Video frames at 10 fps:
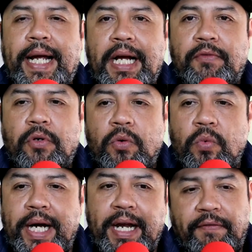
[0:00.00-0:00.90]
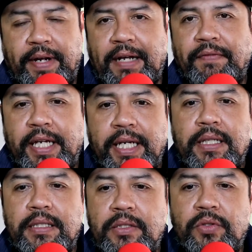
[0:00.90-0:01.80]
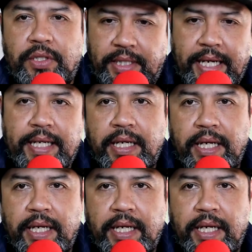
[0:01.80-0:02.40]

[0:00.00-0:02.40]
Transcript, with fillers: I have a wife, I have kids, they